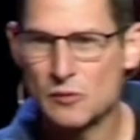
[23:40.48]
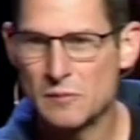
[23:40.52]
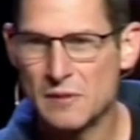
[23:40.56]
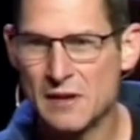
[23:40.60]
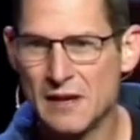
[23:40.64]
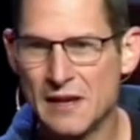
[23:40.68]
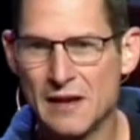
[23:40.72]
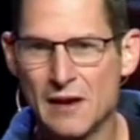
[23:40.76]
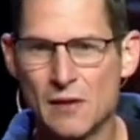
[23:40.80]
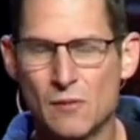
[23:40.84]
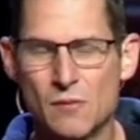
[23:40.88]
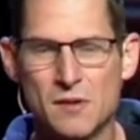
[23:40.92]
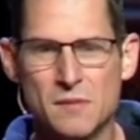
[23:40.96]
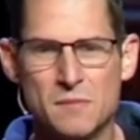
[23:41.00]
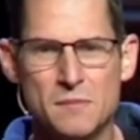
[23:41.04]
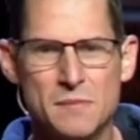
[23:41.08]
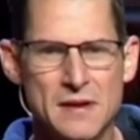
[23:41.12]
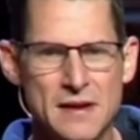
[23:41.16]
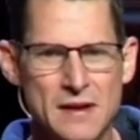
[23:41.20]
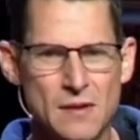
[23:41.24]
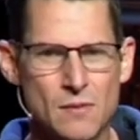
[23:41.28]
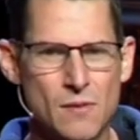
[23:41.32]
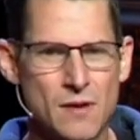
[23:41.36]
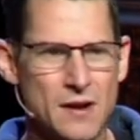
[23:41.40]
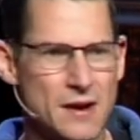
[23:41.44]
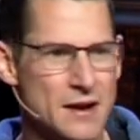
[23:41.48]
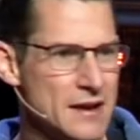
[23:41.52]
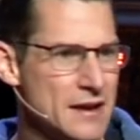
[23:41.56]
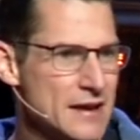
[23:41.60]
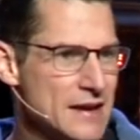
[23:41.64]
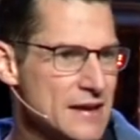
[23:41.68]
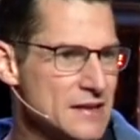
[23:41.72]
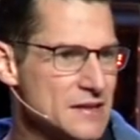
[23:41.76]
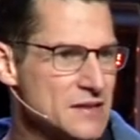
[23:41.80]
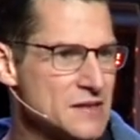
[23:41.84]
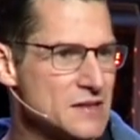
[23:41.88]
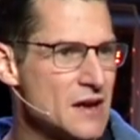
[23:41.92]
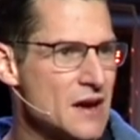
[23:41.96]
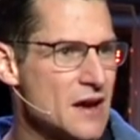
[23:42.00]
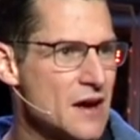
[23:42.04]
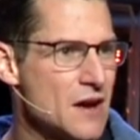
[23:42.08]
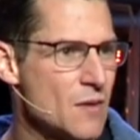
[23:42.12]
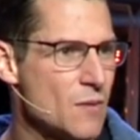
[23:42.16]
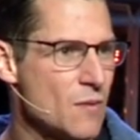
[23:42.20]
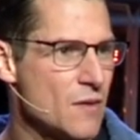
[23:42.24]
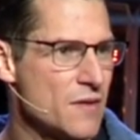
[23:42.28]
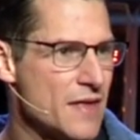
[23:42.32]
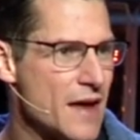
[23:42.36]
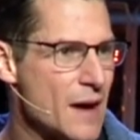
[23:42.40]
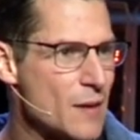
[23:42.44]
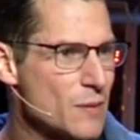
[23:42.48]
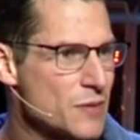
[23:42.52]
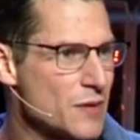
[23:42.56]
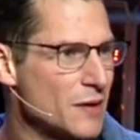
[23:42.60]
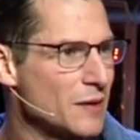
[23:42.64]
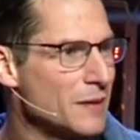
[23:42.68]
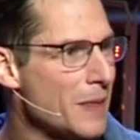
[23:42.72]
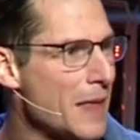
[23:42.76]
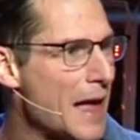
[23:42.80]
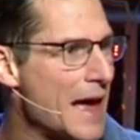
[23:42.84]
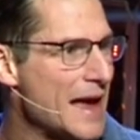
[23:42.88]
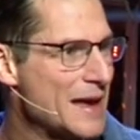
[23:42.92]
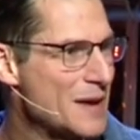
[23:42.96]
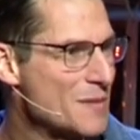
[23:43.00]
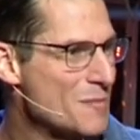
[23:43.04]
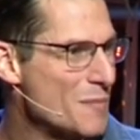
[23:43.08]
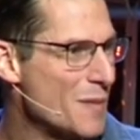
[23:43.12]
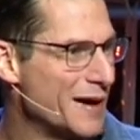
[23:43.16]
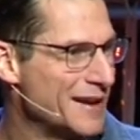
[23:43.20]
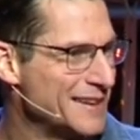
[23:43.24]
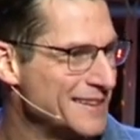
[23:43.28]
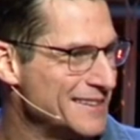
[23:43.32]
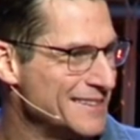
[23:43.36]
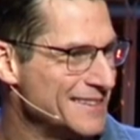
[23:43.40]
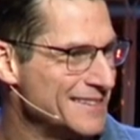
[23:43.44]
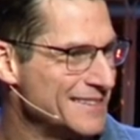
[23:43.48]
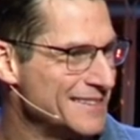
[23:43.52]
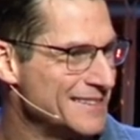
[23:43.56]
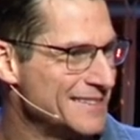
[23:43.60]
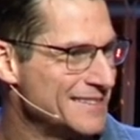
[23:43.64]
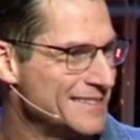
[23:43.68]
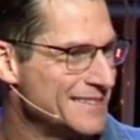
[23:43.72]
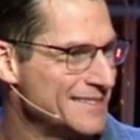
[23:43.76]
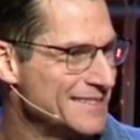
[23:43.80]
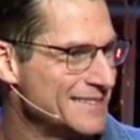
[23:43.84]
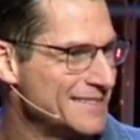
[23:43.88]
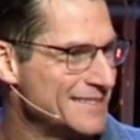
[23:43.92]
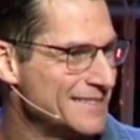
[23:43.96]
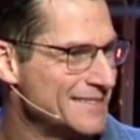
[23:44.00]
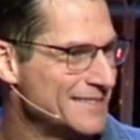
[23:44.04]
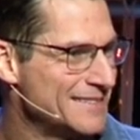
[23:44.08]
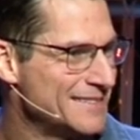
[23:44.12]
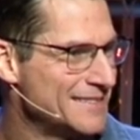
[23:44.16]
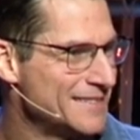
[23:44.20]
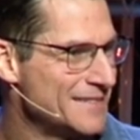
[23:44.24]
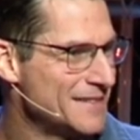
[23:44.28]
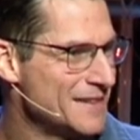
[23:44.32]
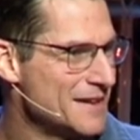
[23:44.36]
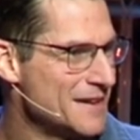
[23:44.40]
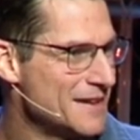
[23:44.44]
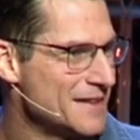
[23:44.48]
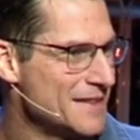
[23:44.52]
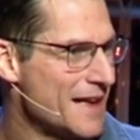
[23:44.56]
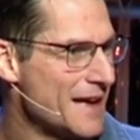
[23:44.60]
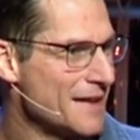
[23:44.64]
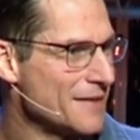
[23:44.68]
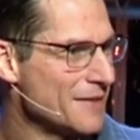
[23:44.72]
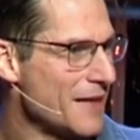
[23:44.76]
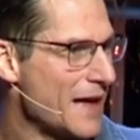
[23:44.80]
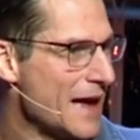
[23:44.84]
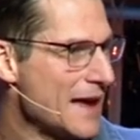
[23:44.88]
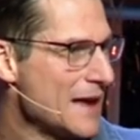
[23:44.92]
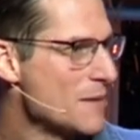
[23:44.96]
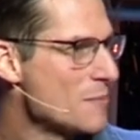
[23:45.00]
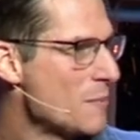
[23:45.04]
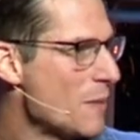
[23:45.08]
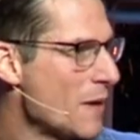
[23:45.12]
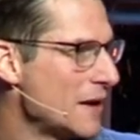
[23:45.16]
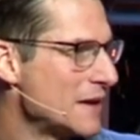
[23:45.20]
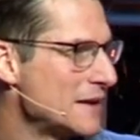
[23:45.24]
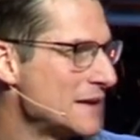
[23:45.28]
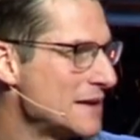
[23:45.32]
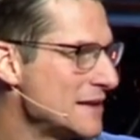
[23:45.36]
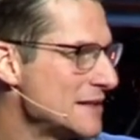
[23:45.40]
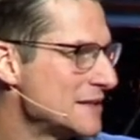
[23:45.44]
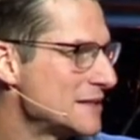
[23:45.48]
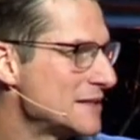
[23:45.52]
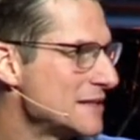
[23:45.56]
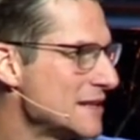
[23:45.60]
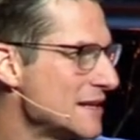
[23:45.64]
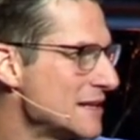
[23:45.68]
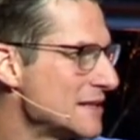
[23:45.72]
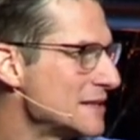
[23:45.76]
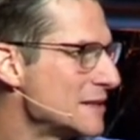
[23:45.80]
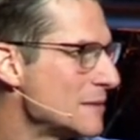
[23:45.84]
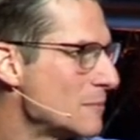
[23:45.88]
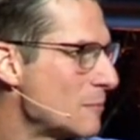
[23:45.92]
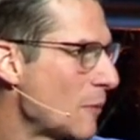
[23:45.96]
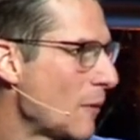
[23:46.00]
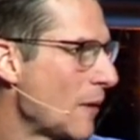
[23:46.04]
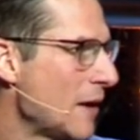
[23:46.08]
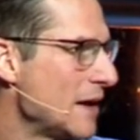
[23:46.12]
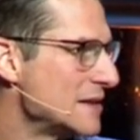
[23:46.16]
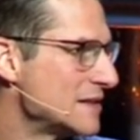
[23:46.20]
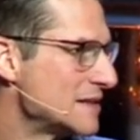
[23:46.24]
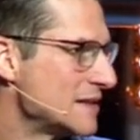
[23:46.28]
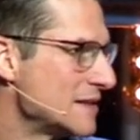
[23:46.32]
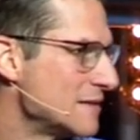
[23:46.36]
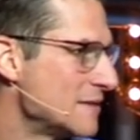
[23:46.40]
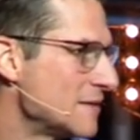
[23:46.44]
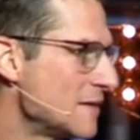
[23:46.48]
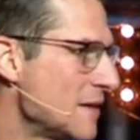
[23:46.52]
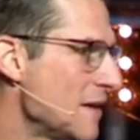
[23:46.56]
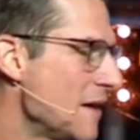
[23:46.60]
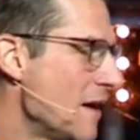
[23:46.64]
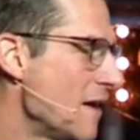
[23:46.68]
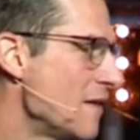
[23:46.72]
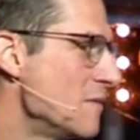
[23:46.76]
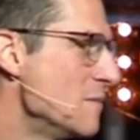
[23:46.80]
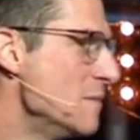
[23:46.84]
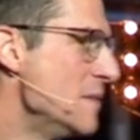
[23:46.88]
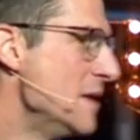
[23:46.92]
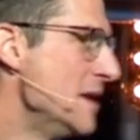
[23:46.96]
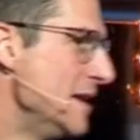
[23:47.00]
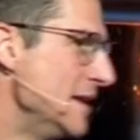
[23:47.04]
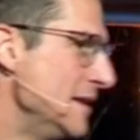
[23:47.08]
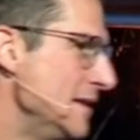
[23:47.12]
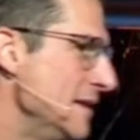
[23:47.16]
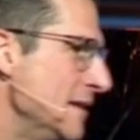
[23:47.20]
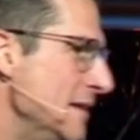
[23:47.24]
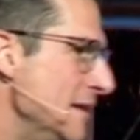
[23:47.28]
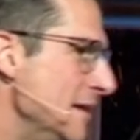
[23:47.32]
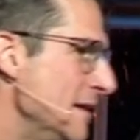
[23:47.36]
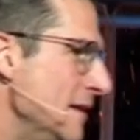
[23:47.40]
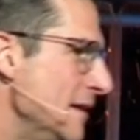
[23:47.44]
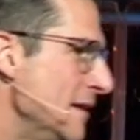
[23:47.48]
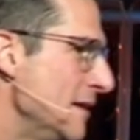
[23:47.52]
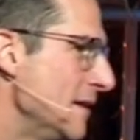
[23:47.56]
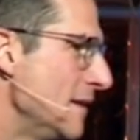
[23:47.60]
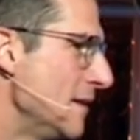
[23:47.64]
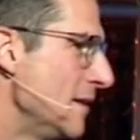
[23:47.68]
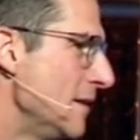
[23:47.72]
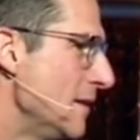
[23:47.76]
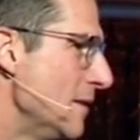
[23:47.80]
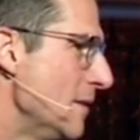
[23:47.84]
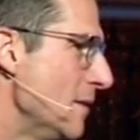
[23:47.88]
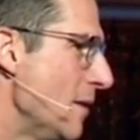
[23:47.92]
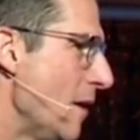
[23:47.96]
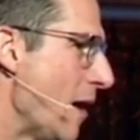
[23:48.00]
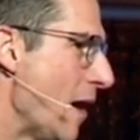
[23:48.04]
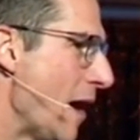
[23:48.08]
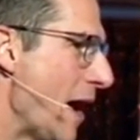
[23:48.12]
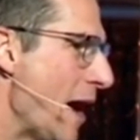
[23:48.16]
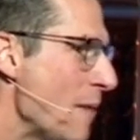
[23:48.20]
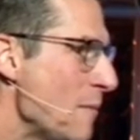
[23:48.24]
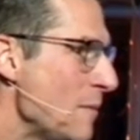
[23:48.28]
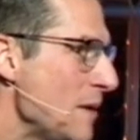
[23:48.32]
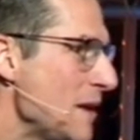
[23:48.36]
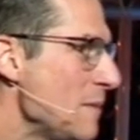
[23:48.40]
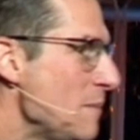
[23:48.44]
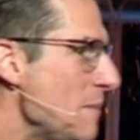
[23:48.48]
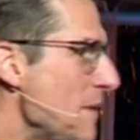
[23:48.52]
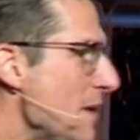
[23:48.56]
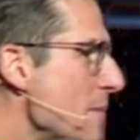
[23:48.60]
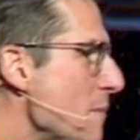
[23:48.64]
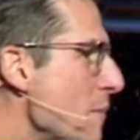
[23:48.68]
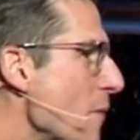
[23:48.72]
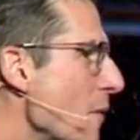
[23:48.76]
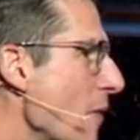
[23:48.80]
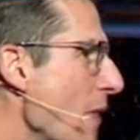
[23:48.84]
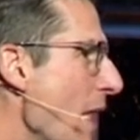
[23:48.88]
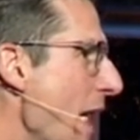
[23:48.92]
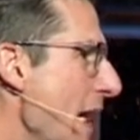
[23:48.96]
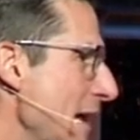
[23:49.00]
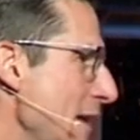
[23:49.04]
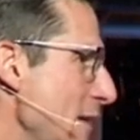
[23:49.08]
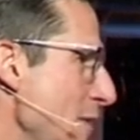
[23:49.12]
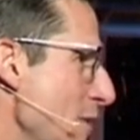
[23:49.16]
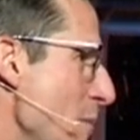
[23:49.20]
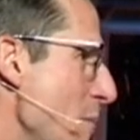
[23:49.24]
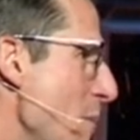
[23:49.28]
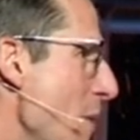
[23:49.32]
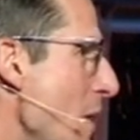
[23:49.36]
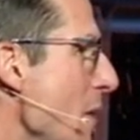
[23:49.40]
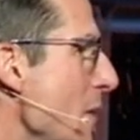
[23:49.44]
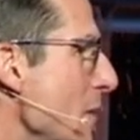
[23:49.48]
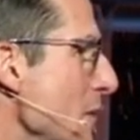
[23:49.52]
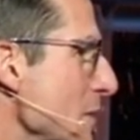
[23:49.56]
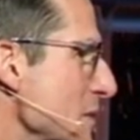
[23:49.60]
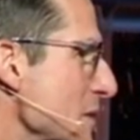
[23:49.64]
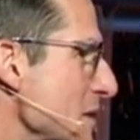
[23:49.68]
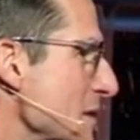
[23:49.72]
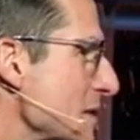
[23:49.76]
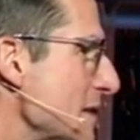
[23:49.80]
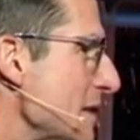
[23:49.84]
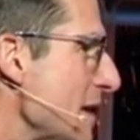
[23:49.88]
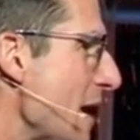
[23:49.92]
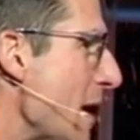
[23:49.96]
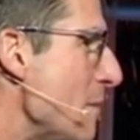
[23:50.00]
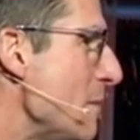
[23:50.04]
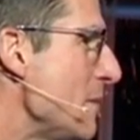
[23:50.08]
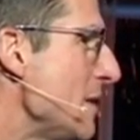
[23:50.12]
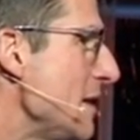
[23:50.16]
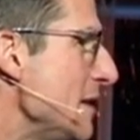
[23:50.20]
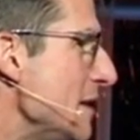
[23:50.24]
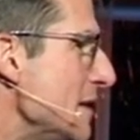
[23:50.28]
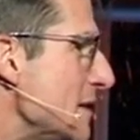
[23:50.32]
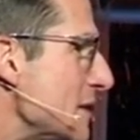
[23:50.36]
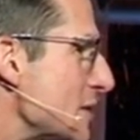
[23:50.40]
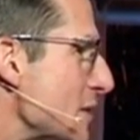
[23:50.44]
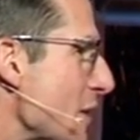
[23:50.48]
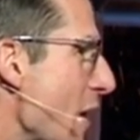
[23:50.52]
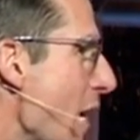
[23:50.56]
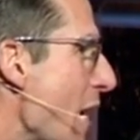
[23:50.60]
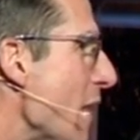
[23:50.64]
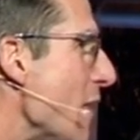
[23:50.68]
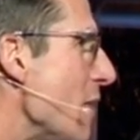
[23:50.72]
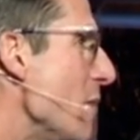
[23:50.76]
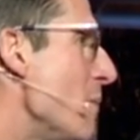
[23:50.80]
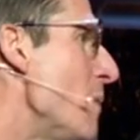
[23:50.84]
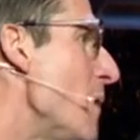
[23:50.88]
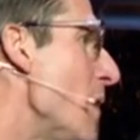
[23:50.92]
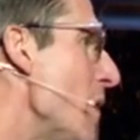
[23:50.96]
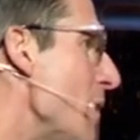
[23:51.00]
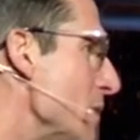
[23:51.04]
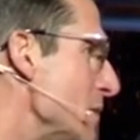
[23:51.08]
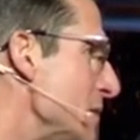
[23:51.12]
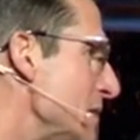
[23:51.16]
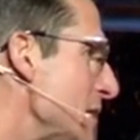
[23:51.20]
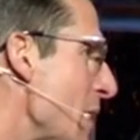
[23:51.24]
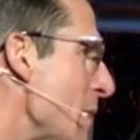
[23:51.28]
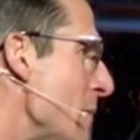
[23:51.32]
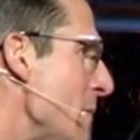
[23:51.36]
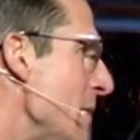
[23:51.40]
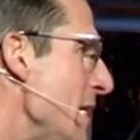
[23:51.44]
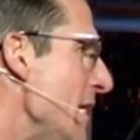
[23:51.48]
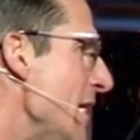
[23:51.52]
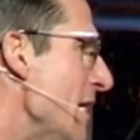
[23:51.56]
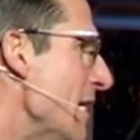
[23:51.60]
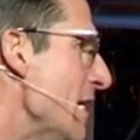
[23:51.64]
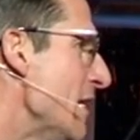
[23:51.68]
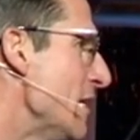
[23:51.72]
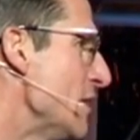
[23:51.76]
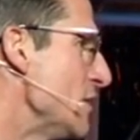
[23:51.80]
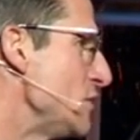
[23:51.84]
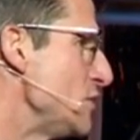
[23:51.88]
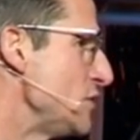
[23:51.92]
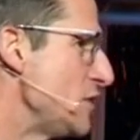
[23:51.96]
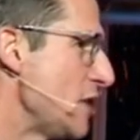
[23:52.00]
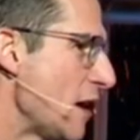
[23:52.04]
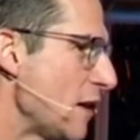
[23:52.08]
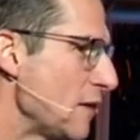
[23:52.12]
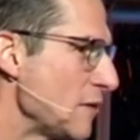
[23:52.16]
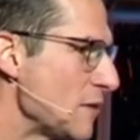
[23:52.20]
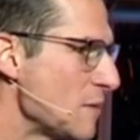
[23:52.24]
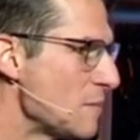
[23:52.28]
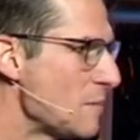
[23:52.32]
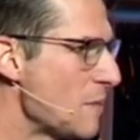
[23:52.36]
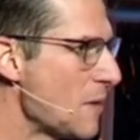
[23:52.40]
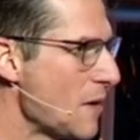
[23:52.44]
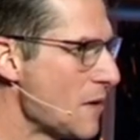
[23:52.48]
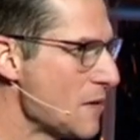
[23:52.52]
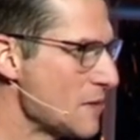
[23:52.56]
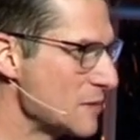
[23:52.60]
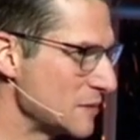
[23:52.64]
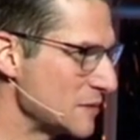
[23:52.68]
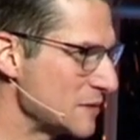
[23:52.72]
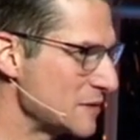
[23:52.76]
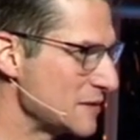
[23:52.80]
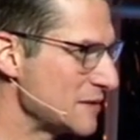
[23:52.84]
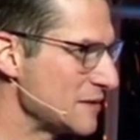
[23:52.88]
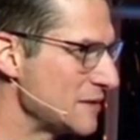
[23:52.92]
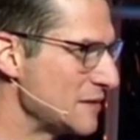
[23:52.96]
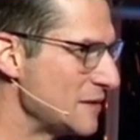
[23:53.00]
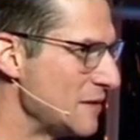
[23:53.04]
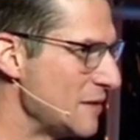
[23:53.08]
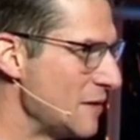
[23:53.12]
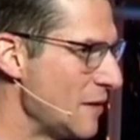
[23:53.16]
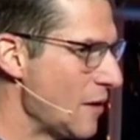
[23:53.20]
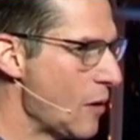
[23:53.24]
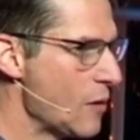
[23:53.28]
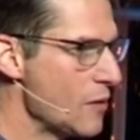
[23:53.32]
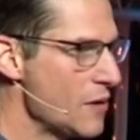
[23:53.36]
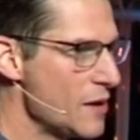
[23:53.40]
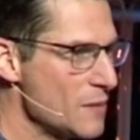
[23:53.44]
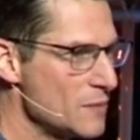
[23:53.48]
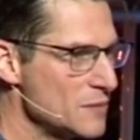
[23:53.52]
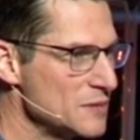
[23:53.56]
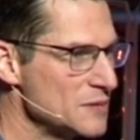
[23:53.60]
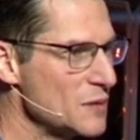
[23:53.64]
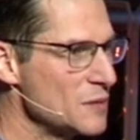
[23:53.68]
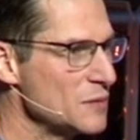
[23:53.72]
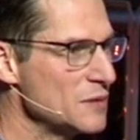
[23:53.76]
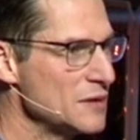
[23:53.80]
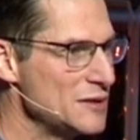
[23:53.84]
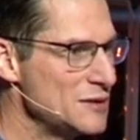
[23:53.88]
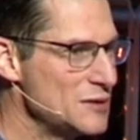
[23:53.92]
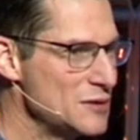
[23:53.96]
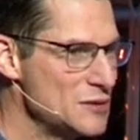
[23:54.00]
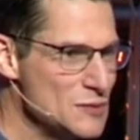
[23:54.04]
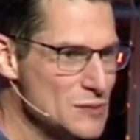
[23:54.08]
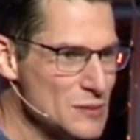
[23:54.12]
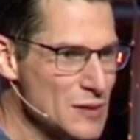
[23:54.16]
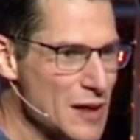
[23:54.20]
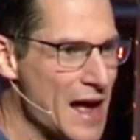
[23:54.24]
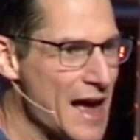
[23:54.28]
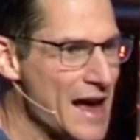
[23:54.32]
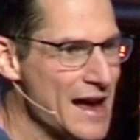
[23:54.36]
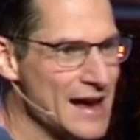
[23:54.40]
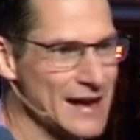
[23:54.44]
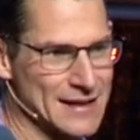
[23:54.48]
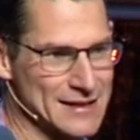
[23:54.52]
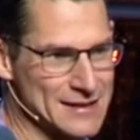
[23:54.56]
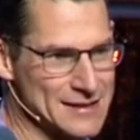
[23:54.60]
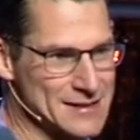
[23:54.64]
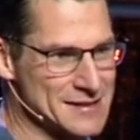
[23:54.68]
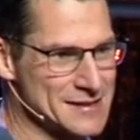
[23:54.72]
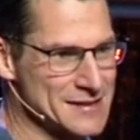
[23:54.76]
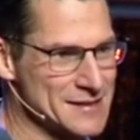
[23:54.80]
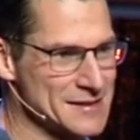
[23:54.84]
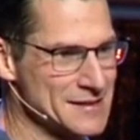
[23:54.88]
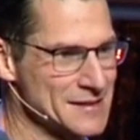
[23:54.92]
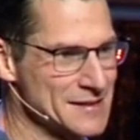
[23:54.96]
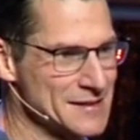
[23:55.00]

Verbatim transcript: media would be what it is without the like button. That like button is, is the praise of, of men. Oh, how many people liked the post? How many saw the post? How many shared the post? Oh, there was only two likes.